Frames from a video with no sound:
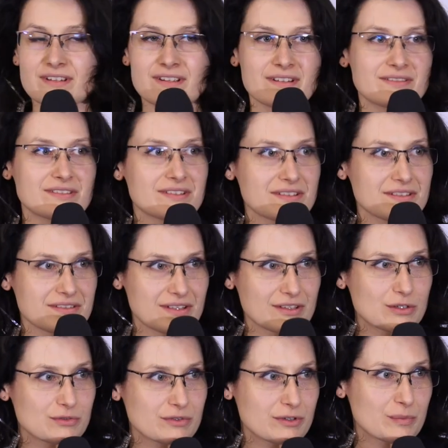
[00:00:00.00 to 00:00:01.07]
and
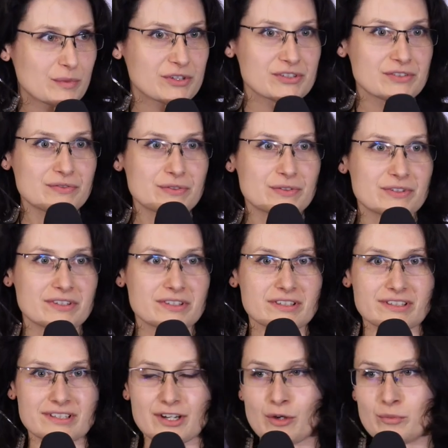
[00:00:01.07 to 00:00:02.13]
thank you very much for
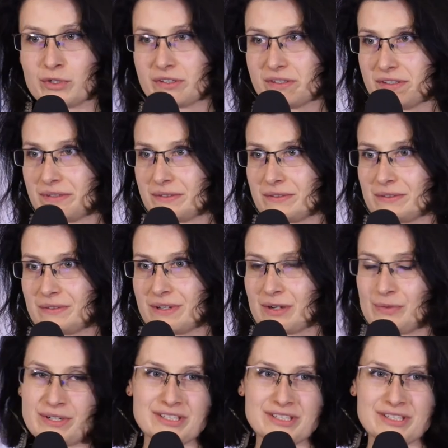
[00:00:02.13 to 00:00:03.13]
coming to our